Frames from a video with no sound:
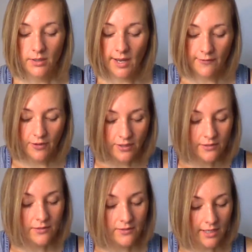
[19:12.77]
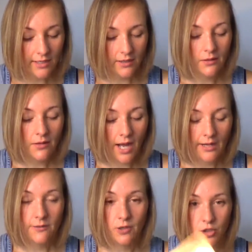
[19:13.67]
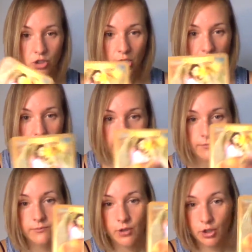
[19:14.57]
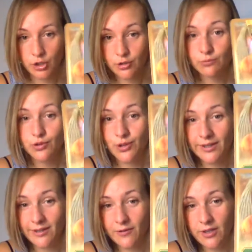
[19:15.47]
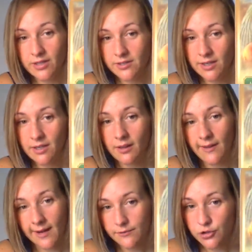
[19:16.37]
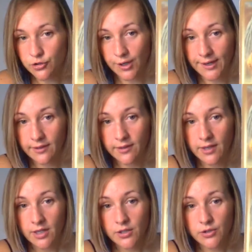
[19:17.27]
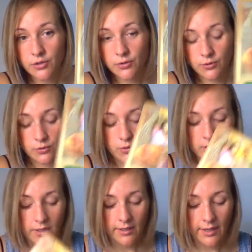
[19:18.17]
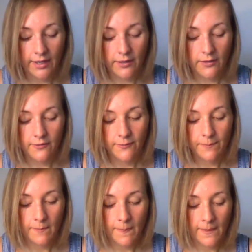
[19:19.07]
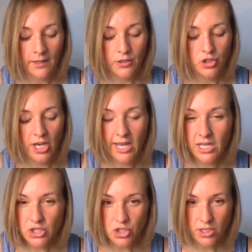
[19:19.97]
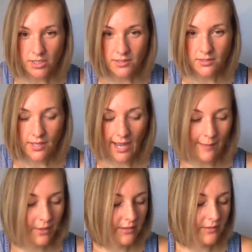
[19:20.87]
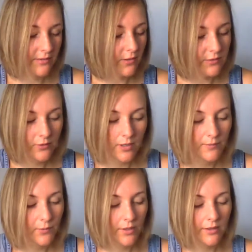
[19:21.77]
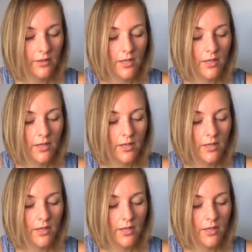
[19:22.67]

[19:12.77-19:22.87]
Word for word: I feel like this is taking a lot of her strength, her strength. I feel like it's taking a lot of strength to kind of change this habit, because this also comes with